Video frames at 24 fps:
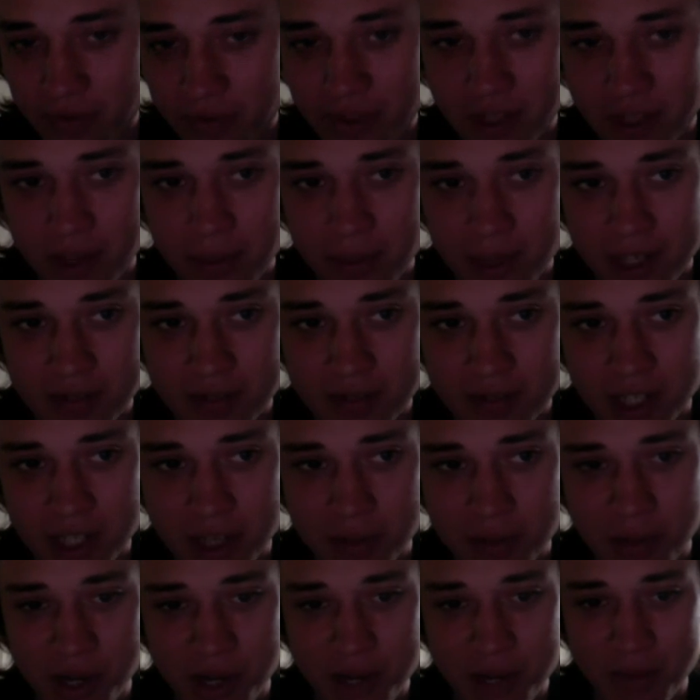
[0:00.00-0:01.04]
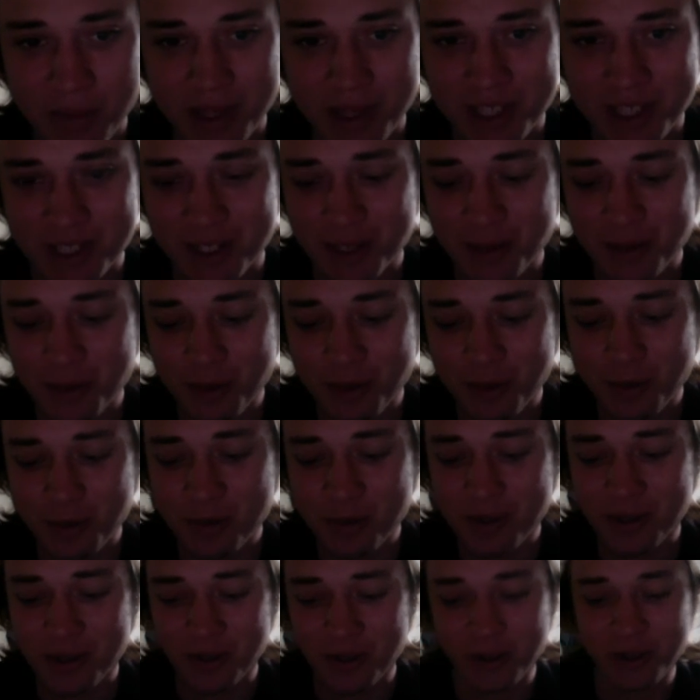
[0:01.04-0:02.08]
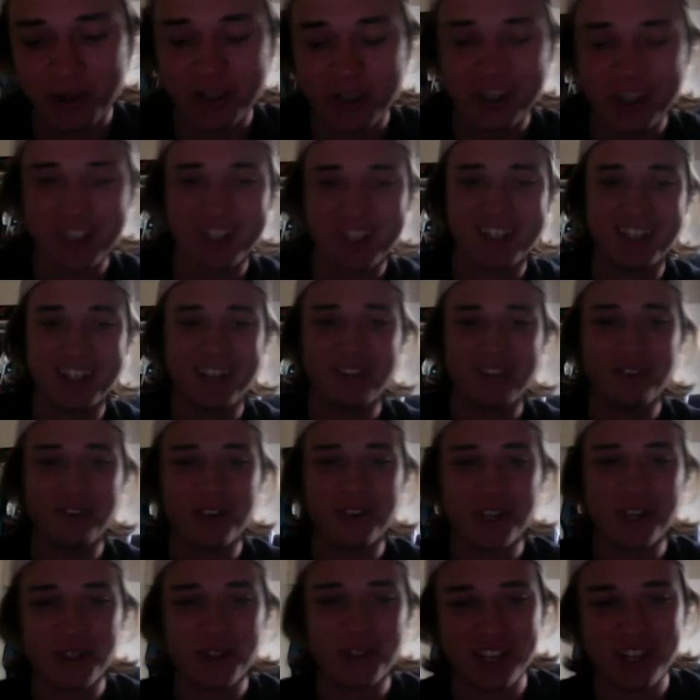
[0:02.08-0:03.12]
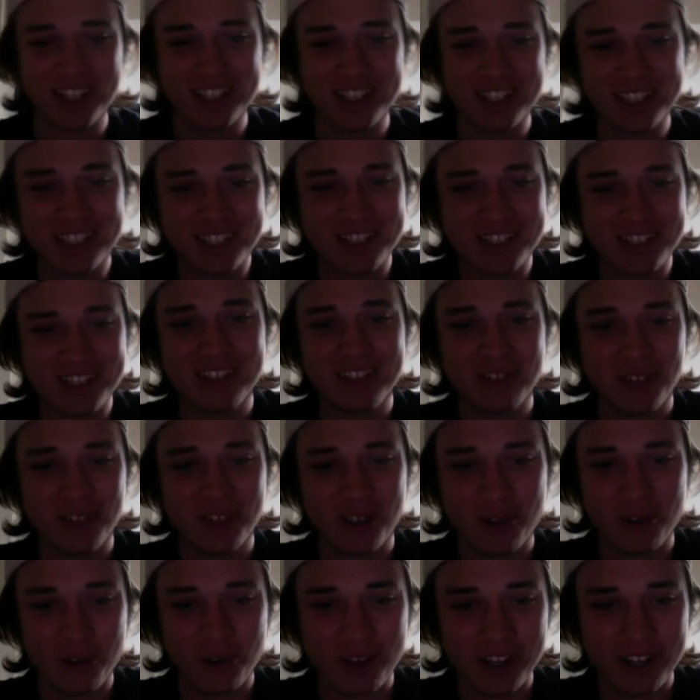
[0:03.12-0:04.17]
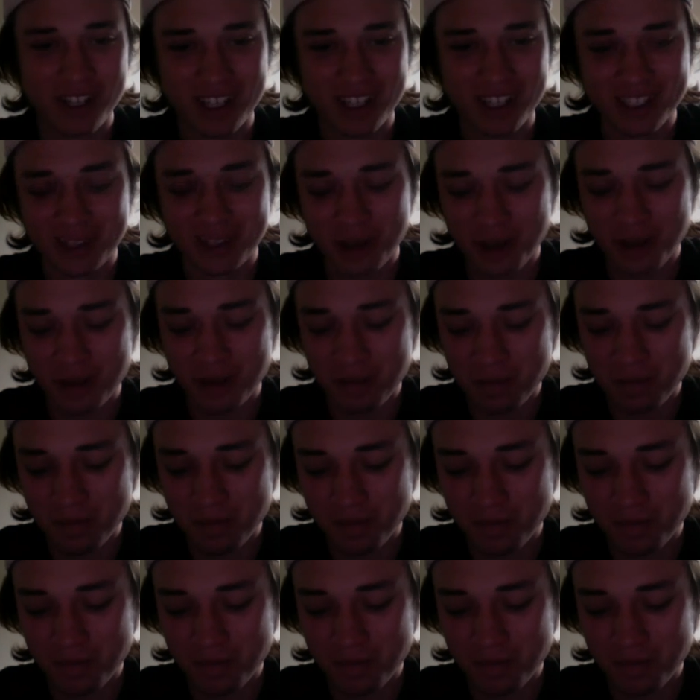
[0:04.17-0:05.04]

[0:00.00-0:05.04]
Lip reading: I might have to upgrade my Zoom or have one of you guys record it next time.